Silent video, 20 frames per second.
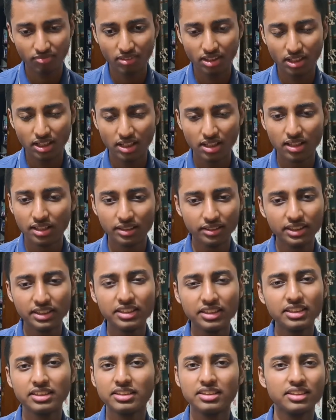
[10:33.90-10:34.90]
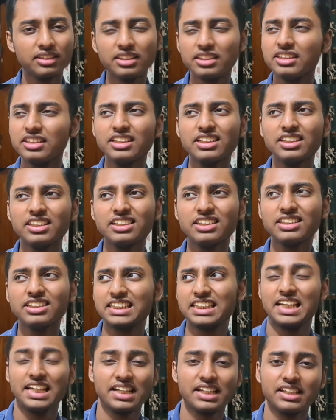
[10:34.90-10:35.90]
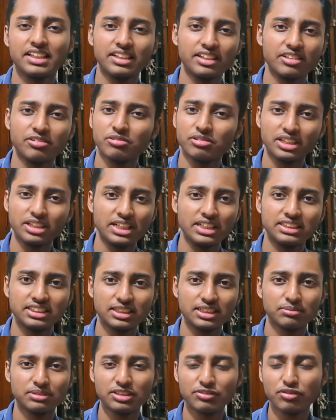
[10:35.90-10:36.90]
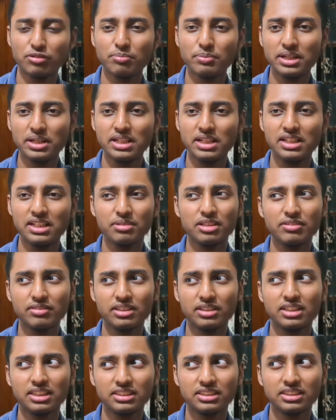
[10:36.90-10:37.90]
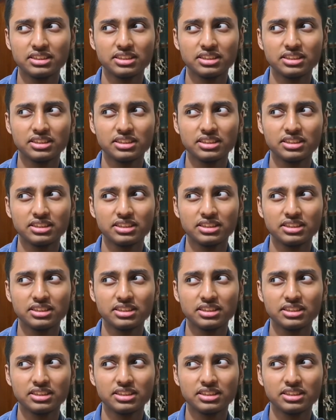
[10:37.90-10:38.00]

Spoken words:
I mean, yeah, like I'm not sure if I like,